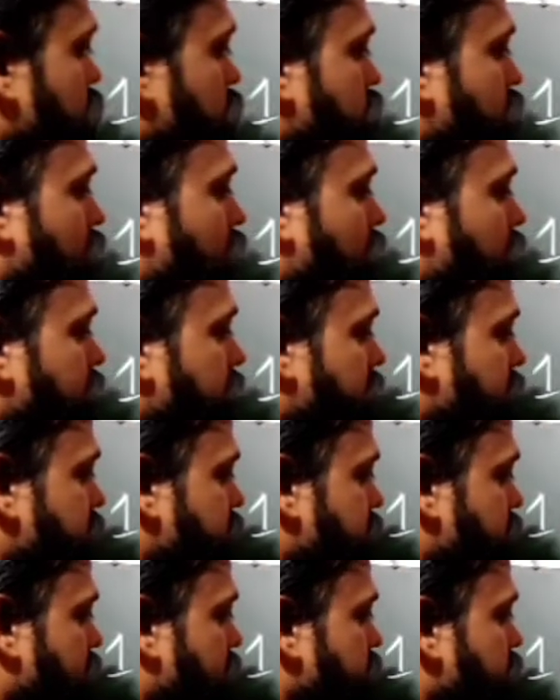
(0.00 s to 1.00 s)
So all
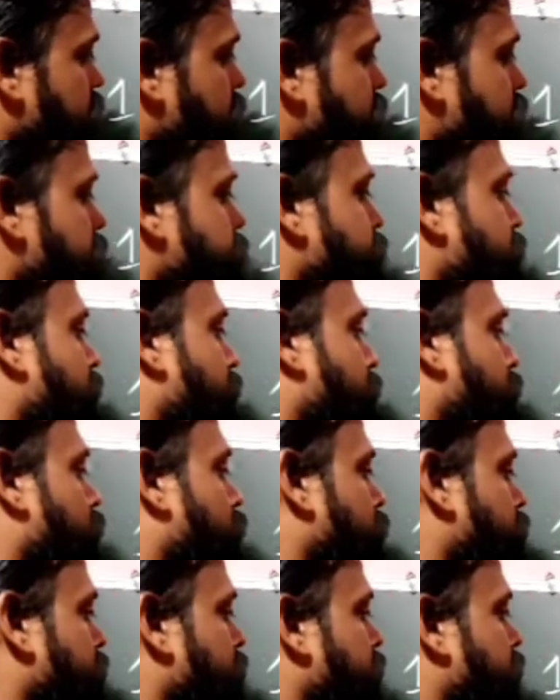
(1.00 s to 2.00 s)
these terms which we had
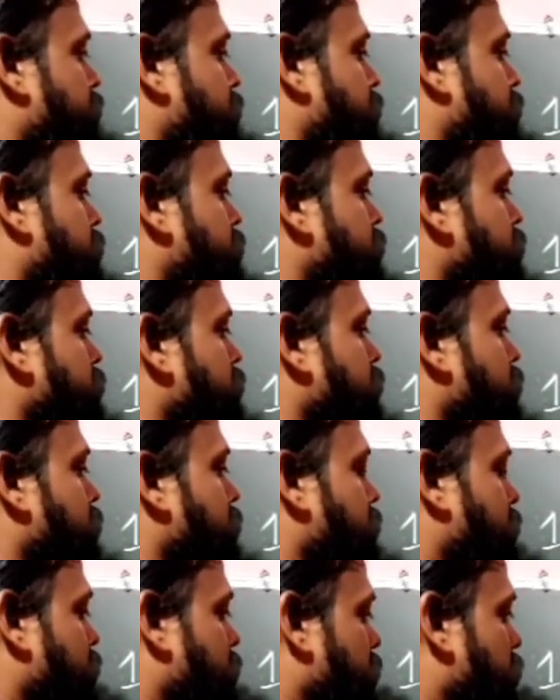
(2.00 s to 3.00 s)
already taken
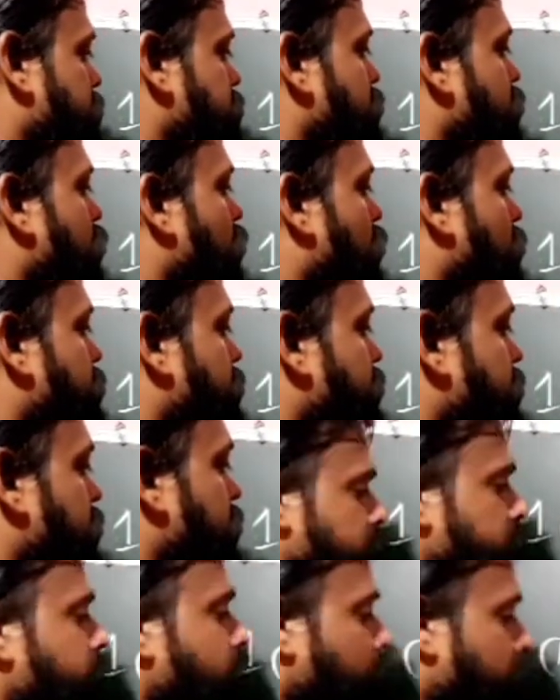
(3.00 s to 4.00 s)
as a common
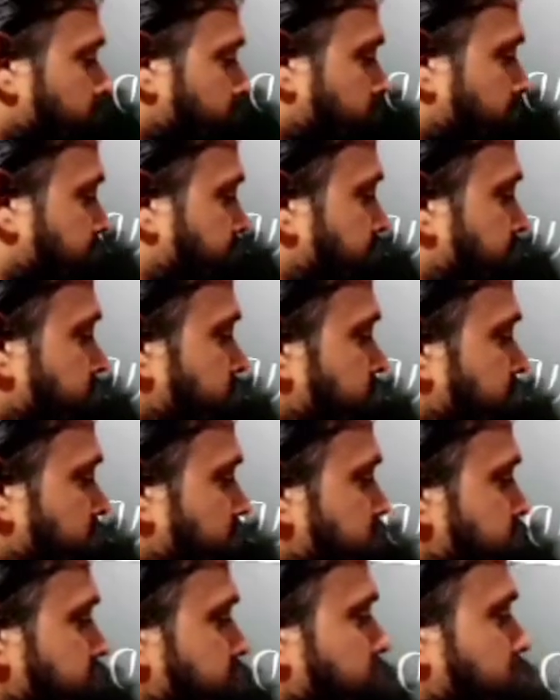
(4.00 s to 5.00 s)
term, don't write
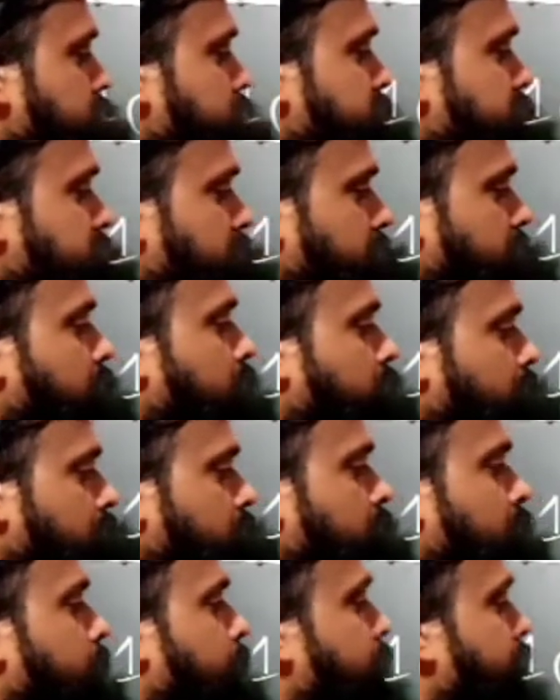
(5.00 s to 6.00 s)
these terms in the
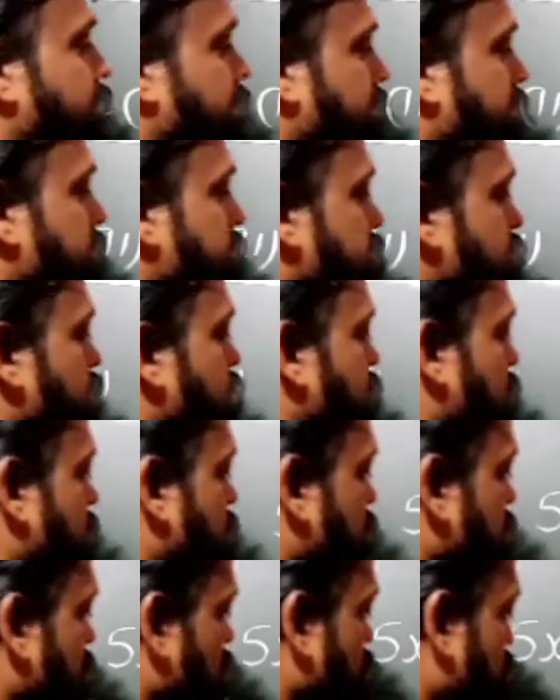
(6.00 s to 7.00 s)
bracket. So here
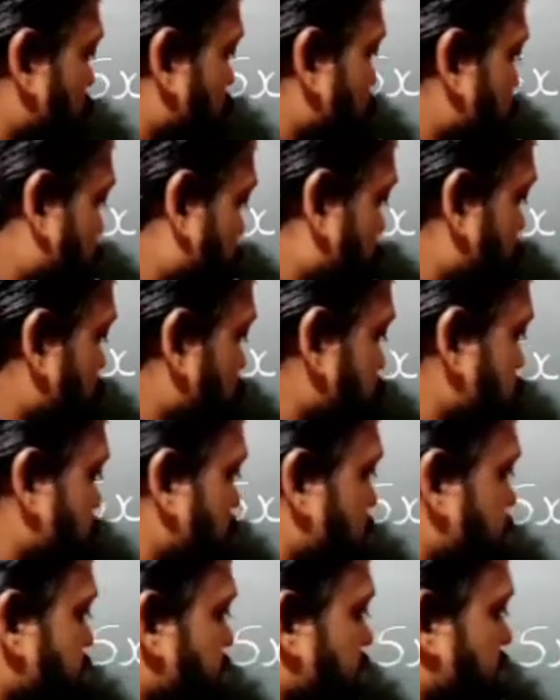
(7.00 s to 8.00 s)
only y is
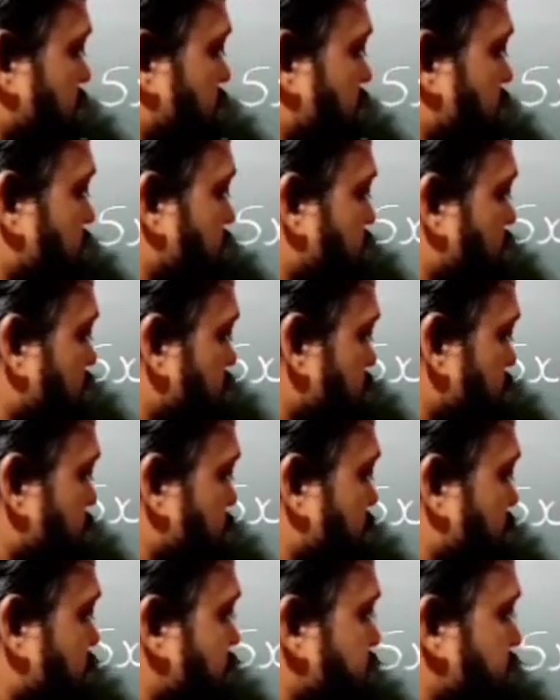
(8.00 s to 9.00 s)
left and of course
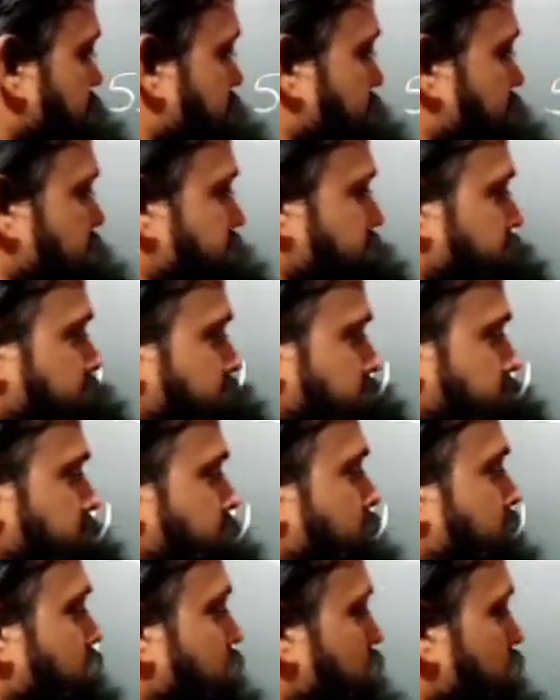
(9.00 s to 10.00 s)
minus sign as it is.
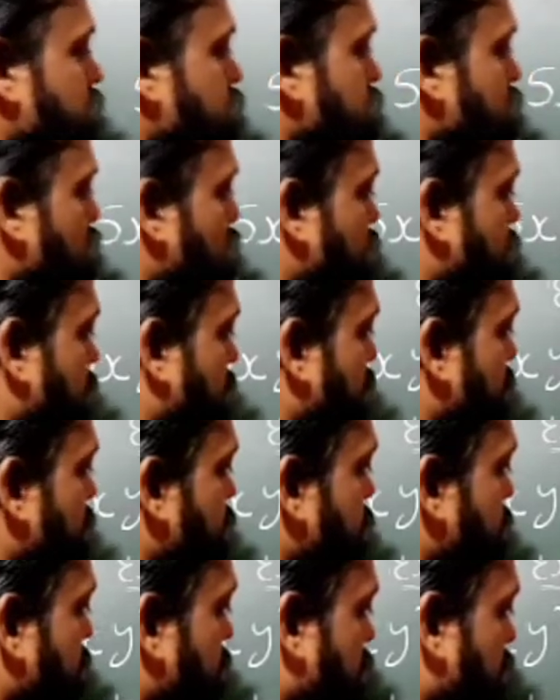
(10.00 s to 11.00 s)
So 5
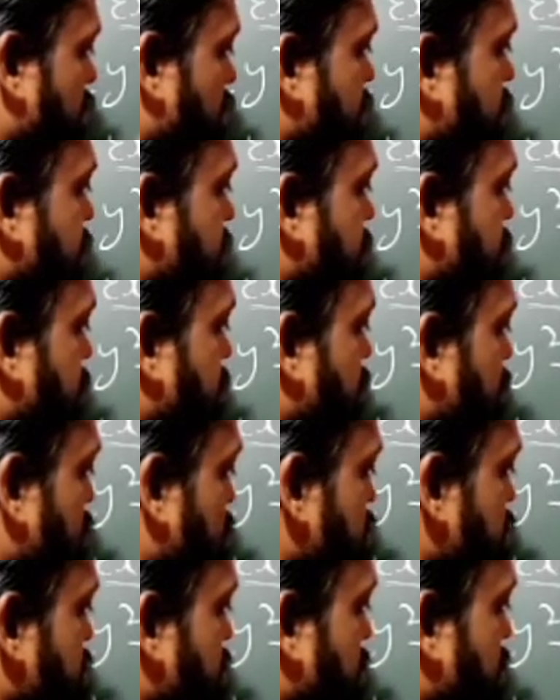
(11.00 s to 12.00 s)
we had already taken
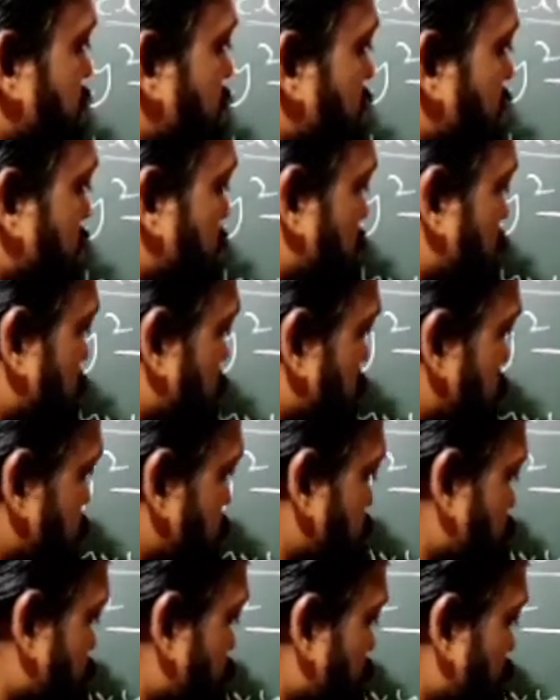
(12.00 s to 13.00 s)
outside, here is
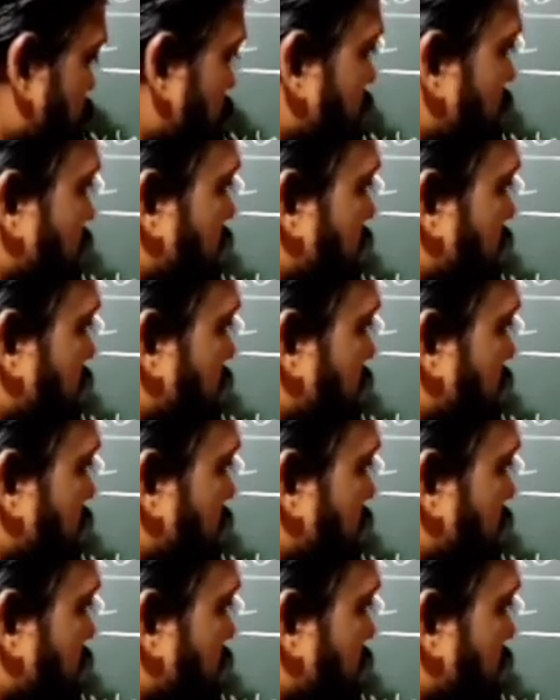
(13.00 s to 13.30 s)
2